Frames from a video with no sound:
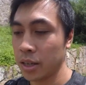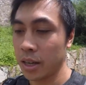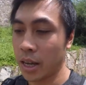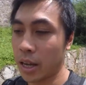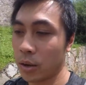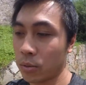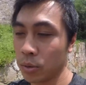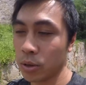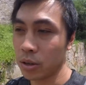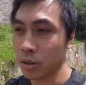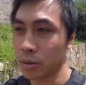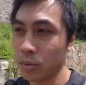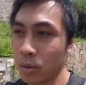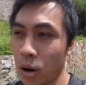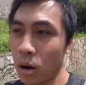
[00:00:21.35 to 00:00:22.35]
and
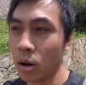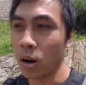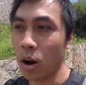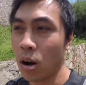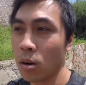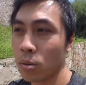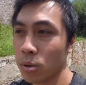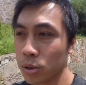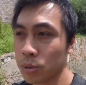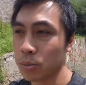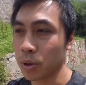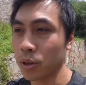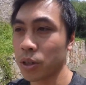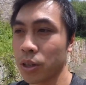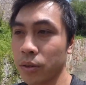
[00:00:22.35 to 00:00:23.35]
we're almost
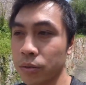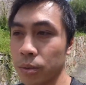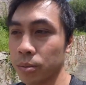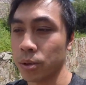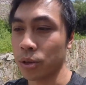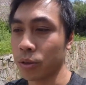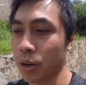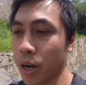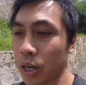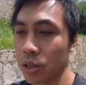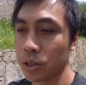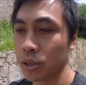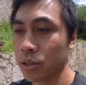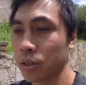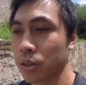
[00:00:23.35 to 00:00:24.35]
building it from
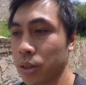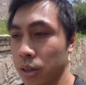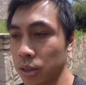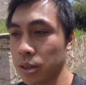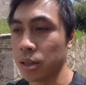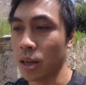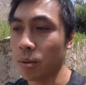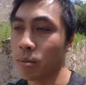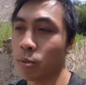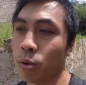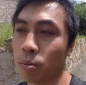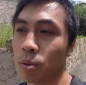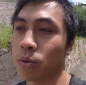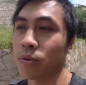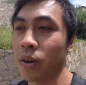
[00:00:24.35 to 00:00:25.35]
scratch, except we're
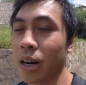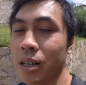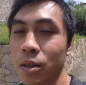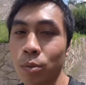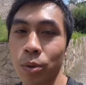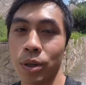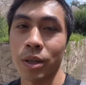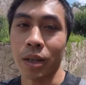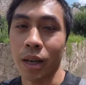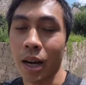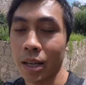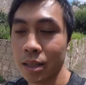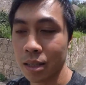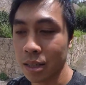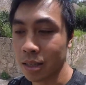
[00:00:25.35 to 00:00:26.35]
provided with the
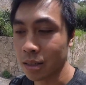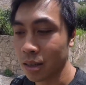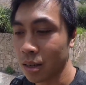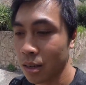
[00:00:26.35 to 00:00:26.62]
content.